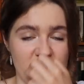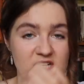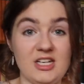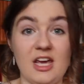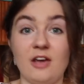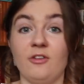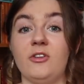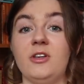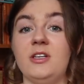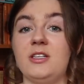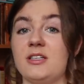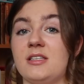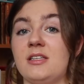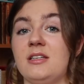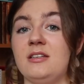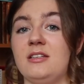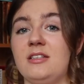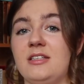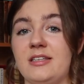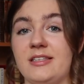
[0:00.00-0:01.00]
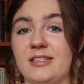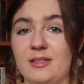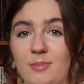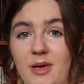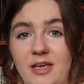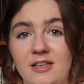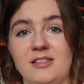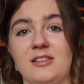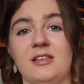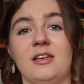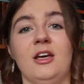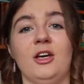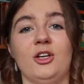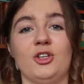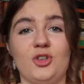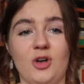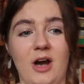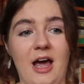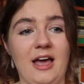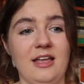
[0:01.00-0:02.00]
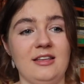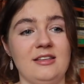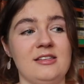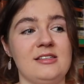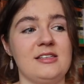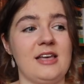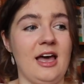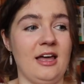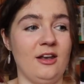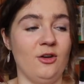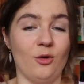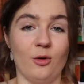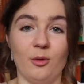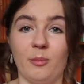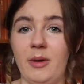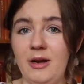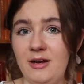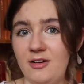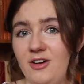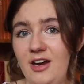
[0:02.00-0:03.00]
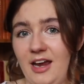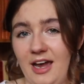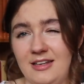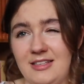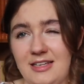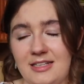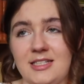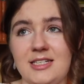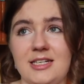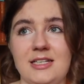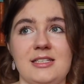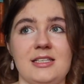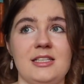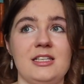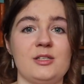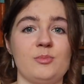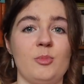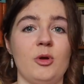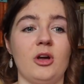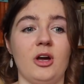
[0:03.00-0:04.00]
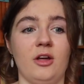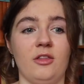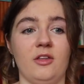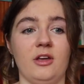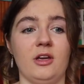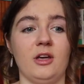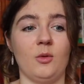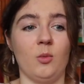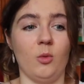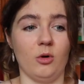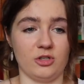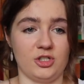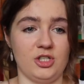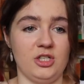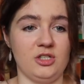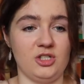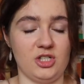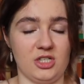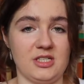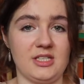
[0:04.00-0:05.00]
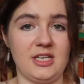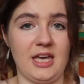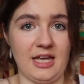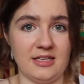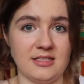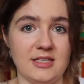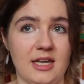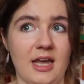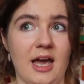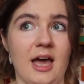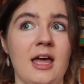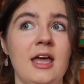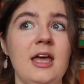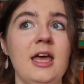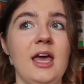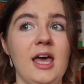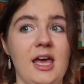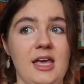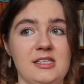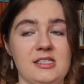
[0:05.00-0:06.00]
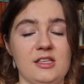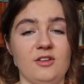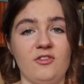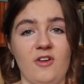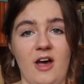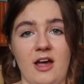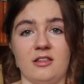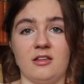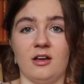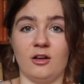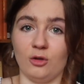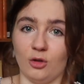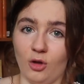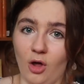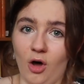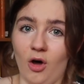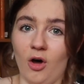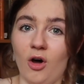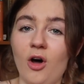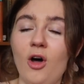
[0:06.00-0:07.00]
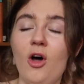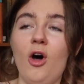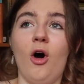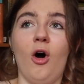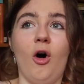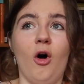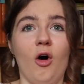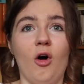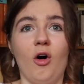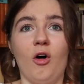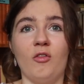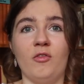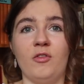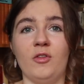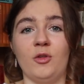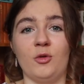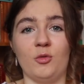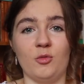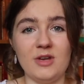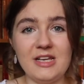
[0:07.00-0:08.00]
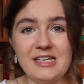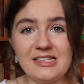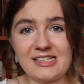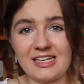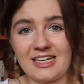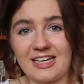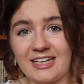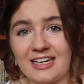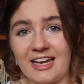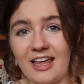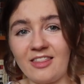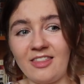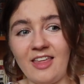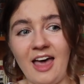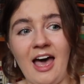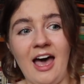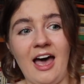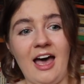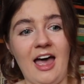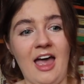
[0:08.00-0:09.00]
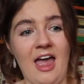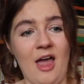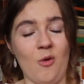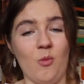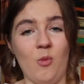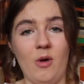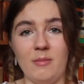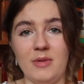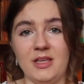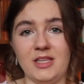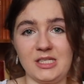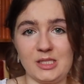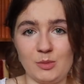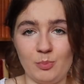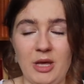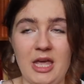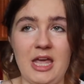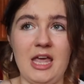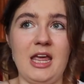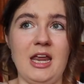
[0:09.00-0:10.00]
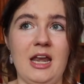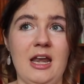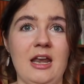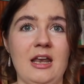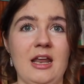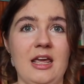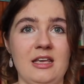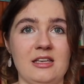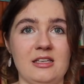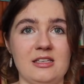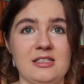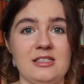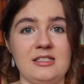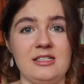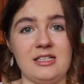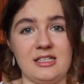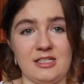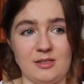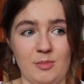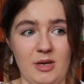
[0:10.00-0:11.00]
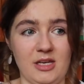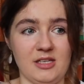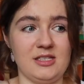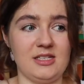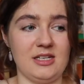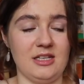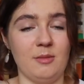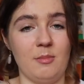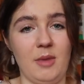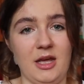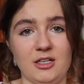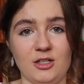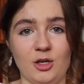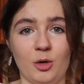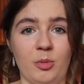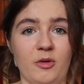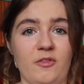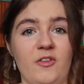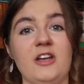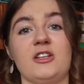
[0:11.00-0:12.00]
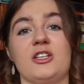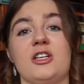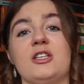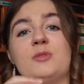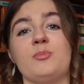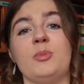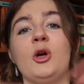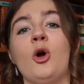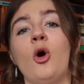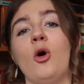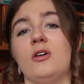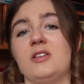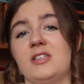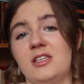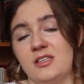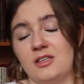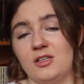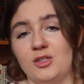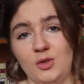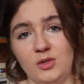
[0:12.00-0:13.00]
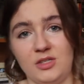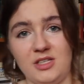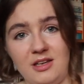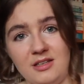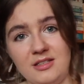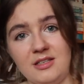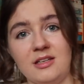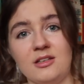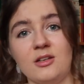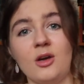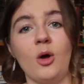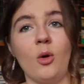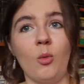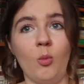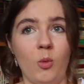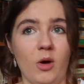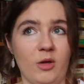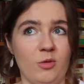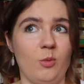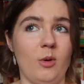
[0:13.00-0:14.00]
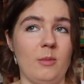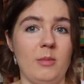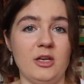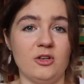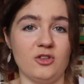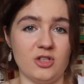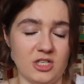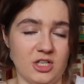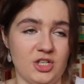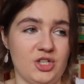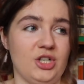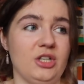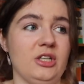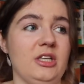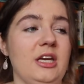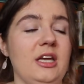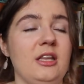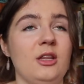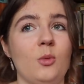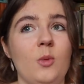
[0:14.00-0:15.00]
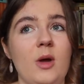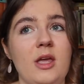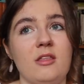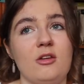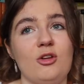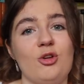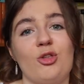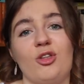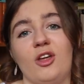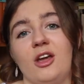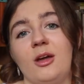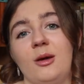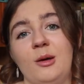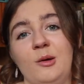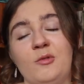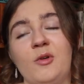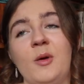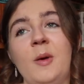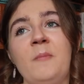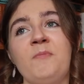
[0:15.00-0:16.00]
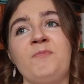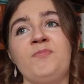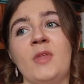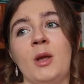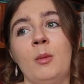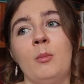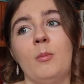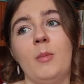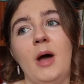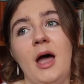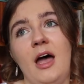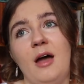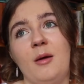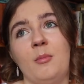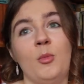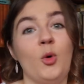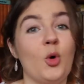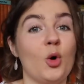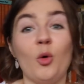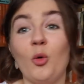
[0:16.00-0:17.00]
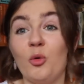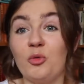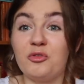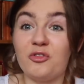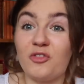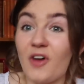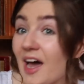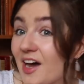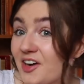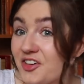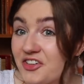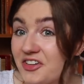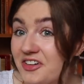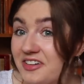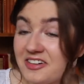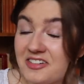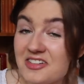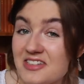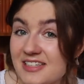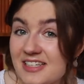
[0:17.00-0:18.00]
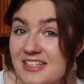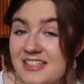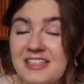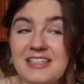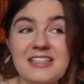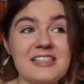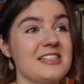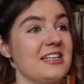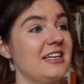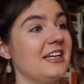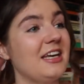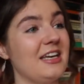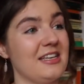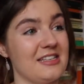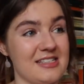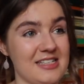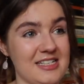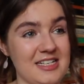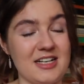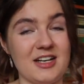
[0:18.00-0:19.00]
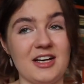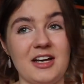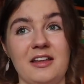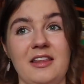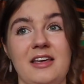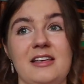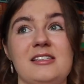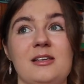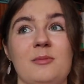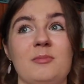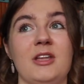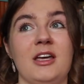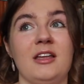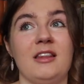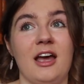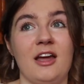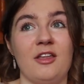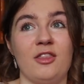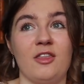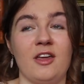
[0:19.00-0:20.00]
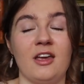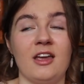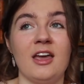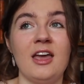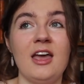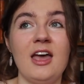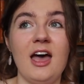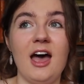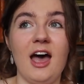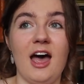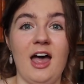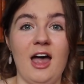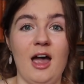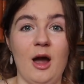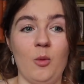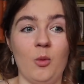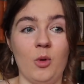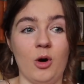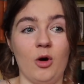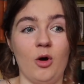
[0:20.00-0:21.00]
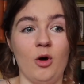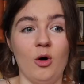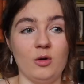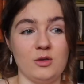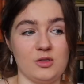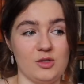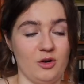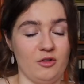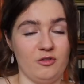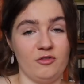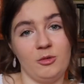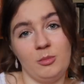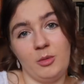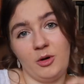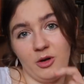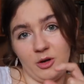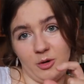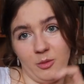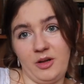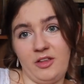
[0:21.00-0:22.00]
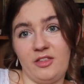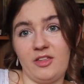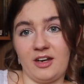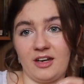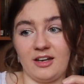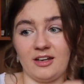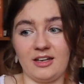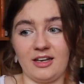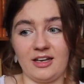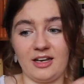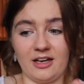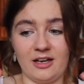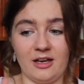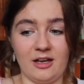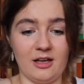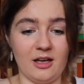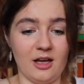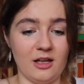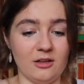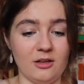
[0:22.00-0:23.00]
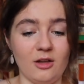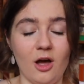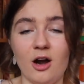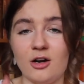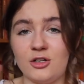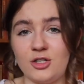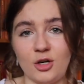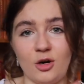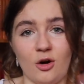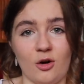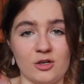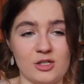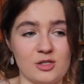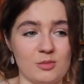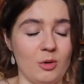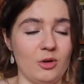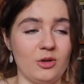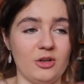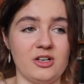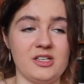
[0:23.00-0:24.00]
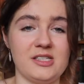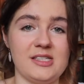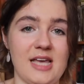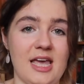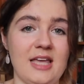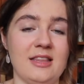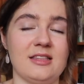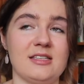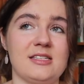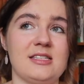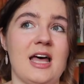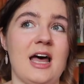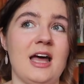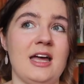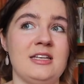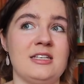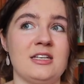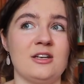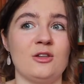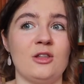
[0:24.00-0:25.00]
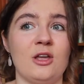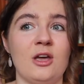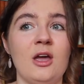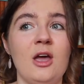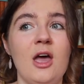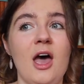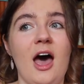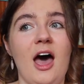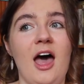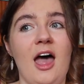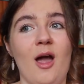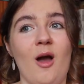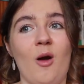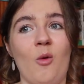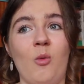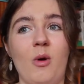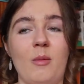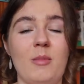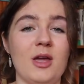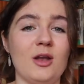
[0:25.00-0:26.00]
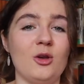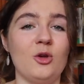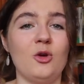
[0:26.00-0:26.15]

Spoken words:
She definitely doesn't dismiss trans and non-binary identities in this book. I think what she's just getting at is the fact that a lot of the reason that women's pain is dismissed in the medical profession is because it's associated with women traditionally. In the way that you think of more old-fashioned diseases like hysteria, that's something that I think we're all sort of familiar with in like a larger or smaller sense, that idea that women